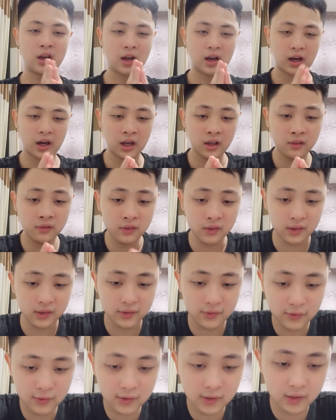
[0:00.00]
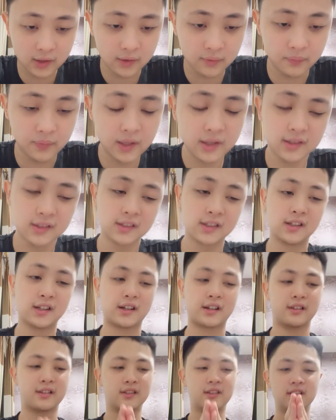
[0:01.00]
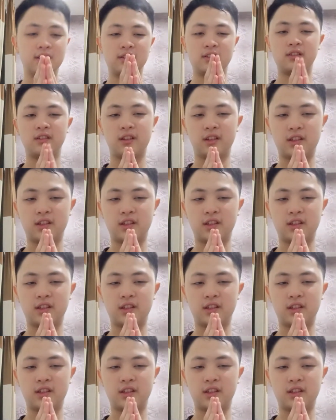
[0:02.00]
However, if you are a bachelor, then